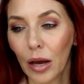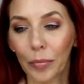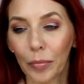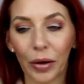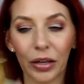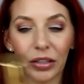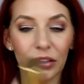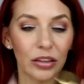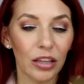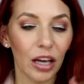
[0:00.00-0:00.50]

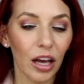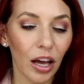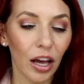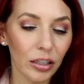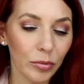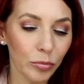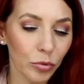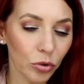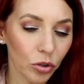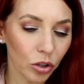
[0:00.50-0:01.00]
But the
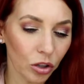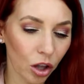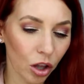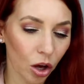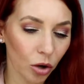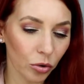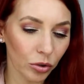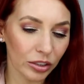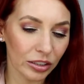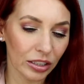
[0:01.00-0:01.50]
Honeymoon
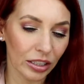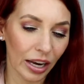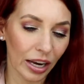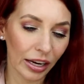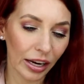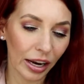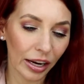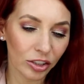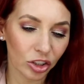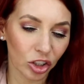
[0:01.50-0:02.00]
Glow is an
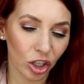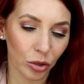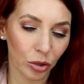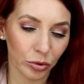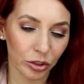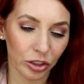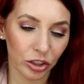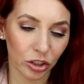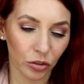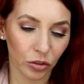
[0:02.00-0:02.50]
AHA
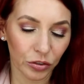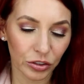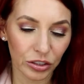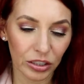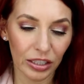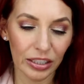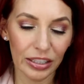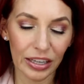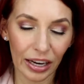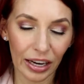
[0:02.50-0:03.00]

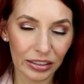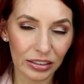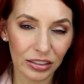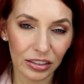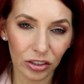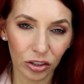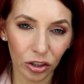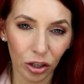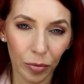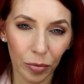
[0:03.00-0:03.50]
resurfacing night
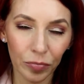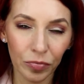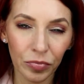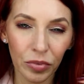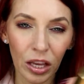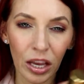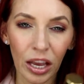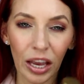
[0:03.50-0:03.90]
serum.